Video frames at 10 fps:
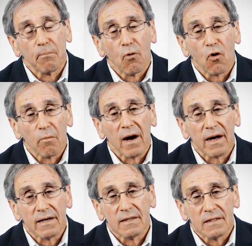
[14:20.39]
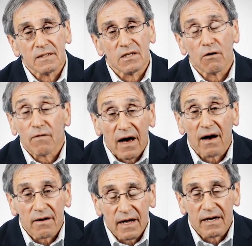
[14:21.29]
pour myself
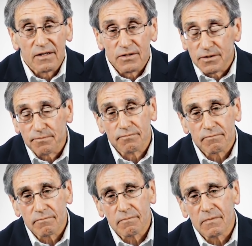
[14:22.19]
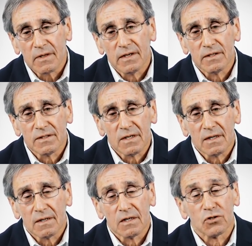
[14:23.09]
out as
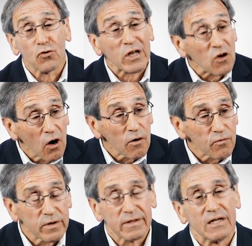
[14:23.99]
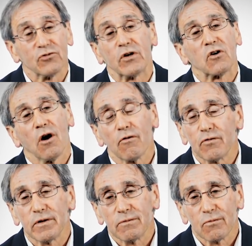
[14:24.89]
a drink offering. That drink
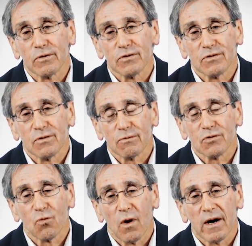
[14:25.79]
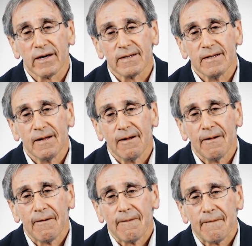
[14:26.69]
offering was wine.
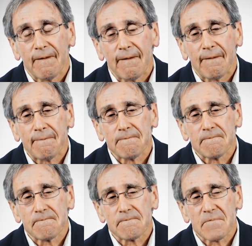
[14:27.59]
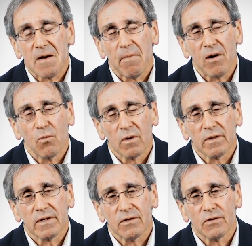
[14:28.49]
Am I
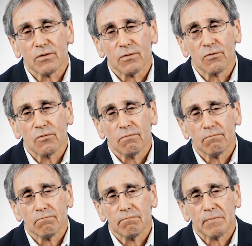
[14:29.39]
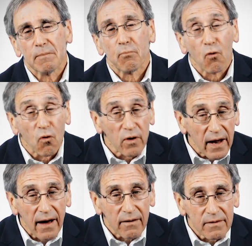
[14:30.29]
willing to be poured
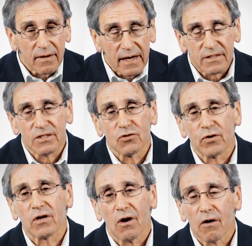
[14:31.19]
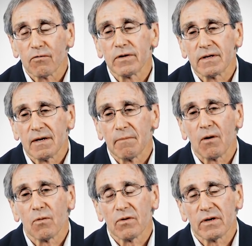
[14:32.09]
out as a drink offering? Am
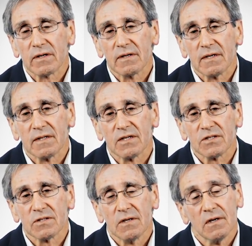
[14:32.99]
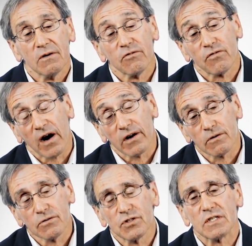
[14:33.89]
I willing in this
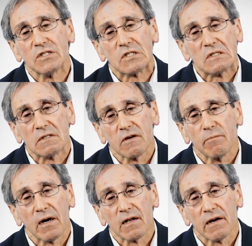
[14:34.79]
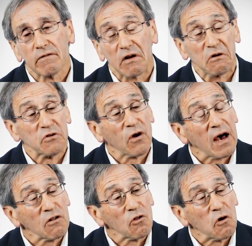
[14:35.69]
final season of my life? I don't know
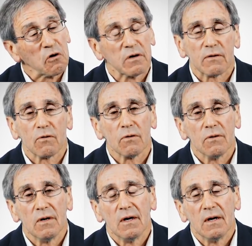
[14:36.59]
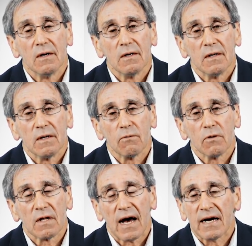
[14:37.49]
how long it will
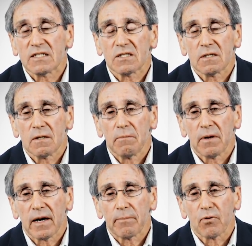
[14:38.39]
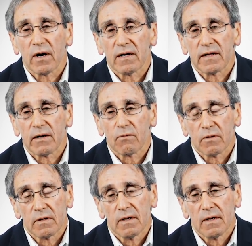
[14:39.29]
last, but I pray that it
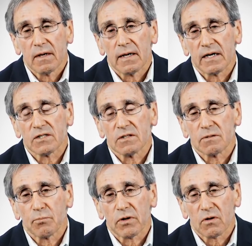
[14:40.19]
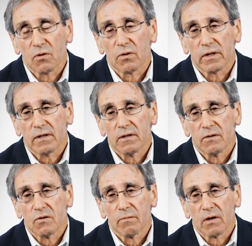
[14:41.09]
would, in essence, bring glory
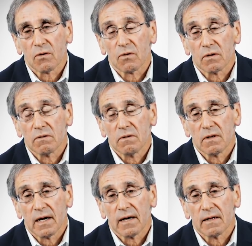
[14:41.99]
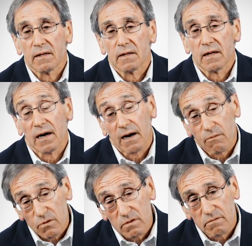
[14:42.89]
to my Lord, and that I
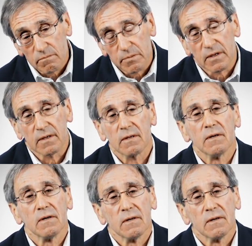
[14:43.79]
would be